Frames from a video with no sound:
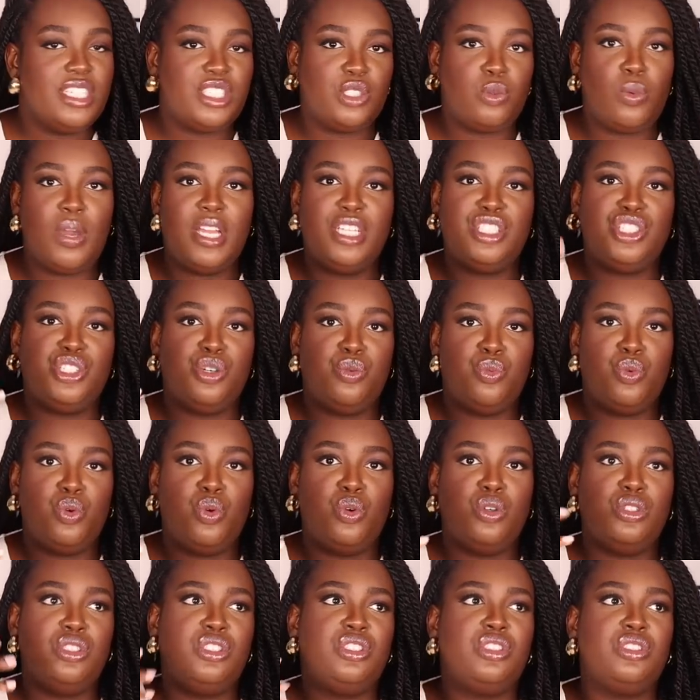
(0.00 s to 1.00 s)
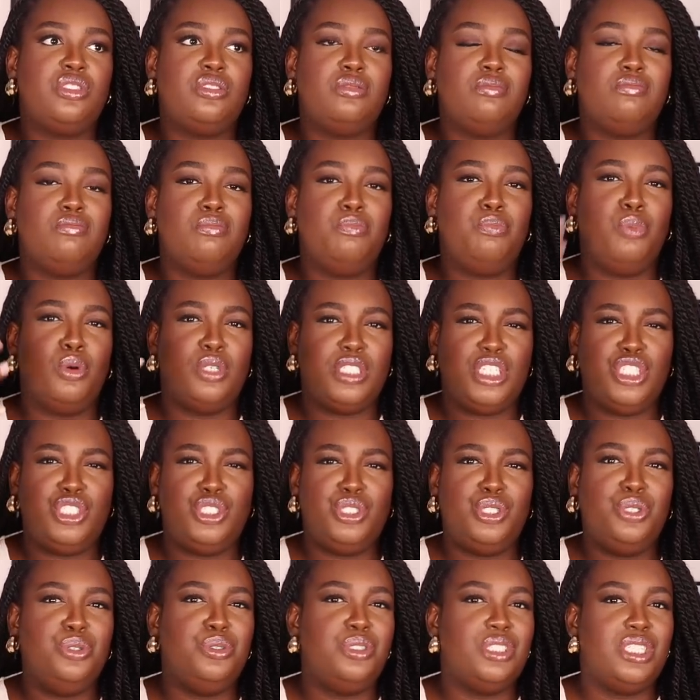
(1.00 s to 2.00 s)
this way towards
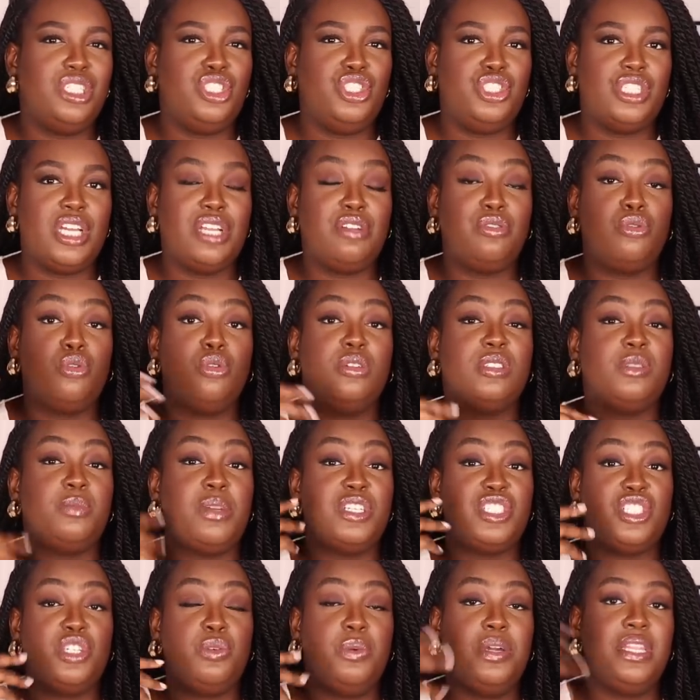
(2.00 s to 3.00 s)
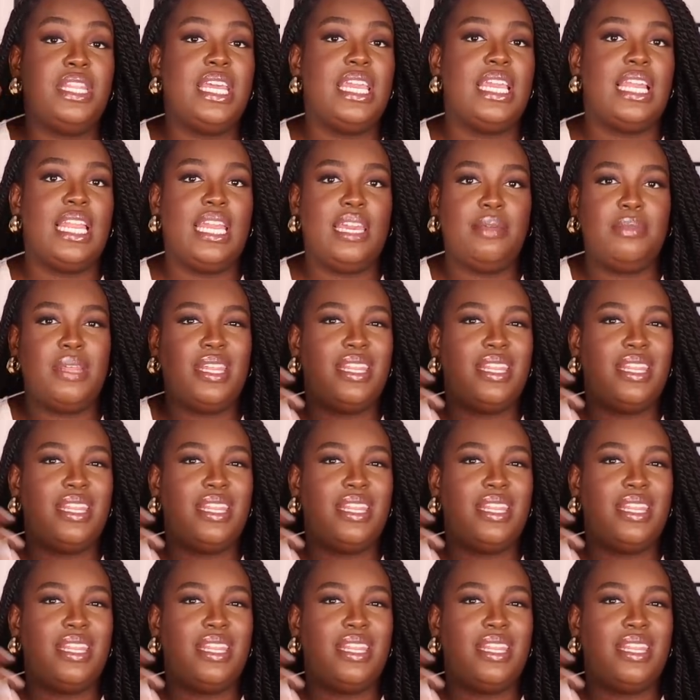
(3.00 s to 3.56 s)
suits in general, especially when they claim